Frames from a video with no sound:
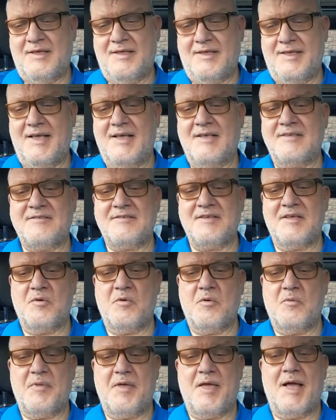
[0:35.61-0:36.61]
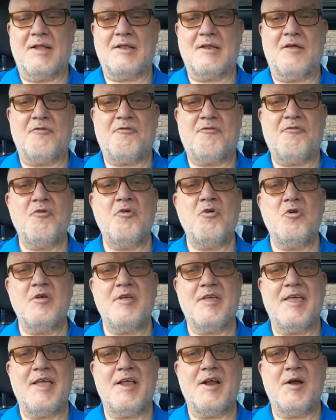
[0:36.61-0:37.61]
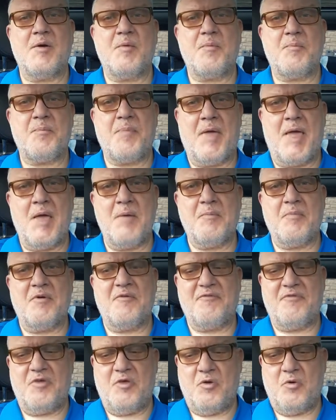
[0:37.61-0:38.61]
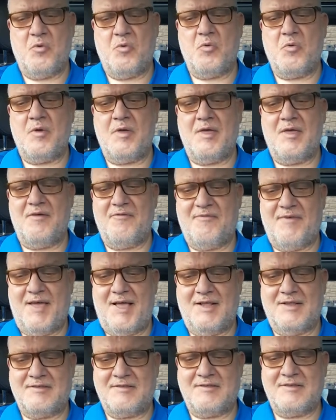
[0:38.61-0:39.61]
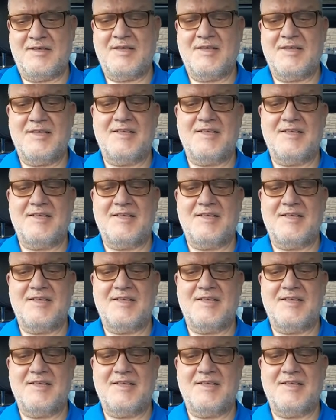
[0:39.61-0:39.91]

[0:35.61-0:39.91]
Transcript: Yes, it will be at the Full Gear pay-per-view event